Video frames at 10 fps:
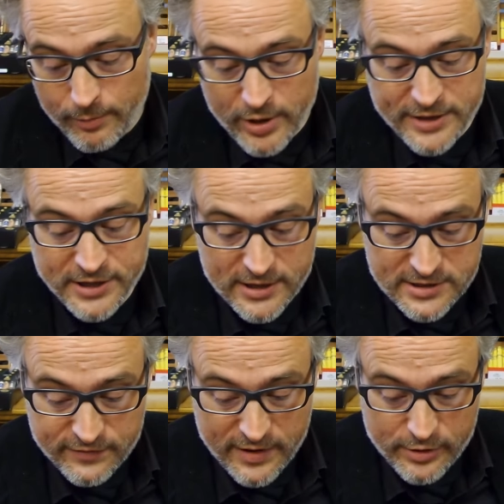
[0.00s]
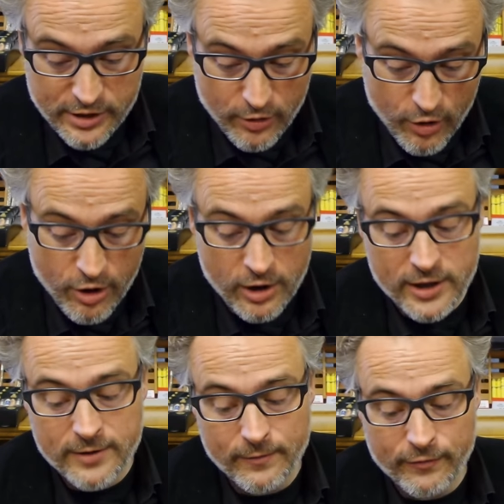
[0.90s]
Planta is very
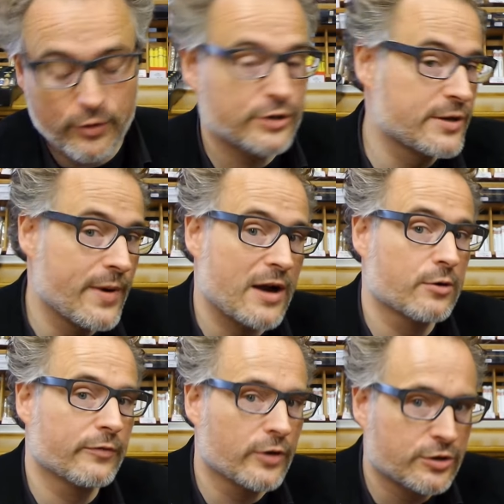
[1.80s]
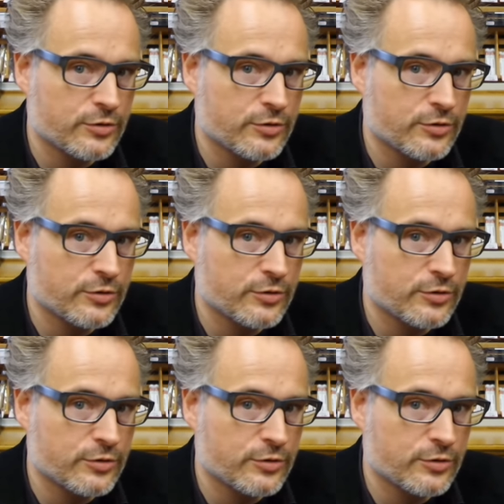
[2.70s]
early for tobacco for